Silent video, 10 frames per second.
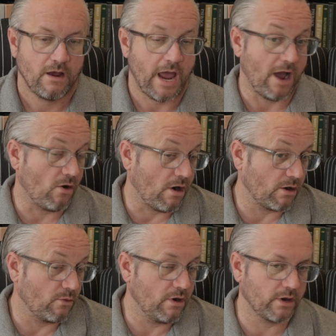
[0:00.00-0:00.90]
How
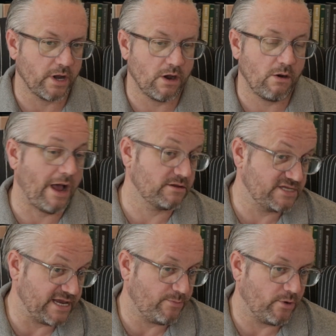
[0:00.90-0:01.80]
long will it go? How
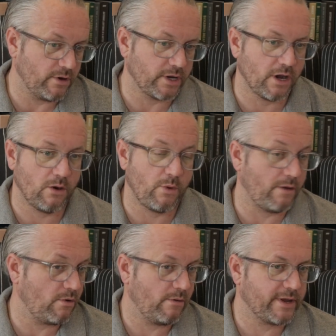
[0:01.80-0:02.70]
deep will it go?
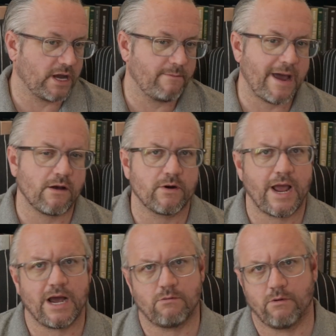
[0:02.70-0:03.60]
When will we come out? And
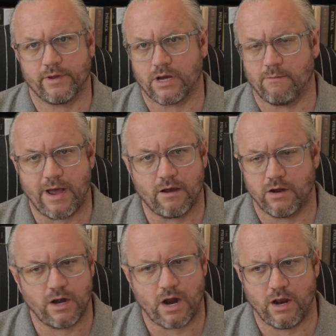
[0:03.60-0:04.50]
how will we come out?
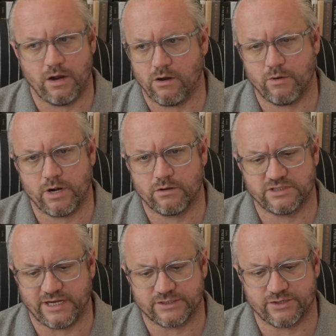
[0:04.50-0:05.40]
And no one knows
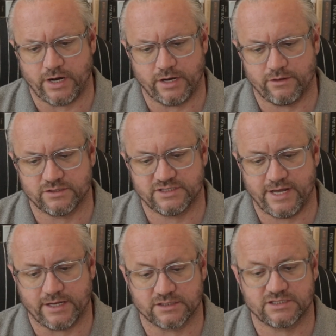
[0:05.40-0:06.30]
the answer to any of those
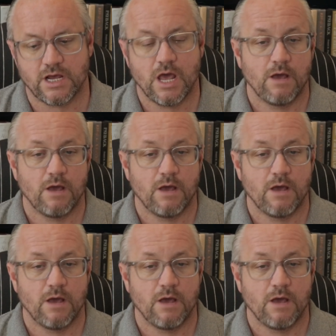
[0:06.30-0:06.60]
things.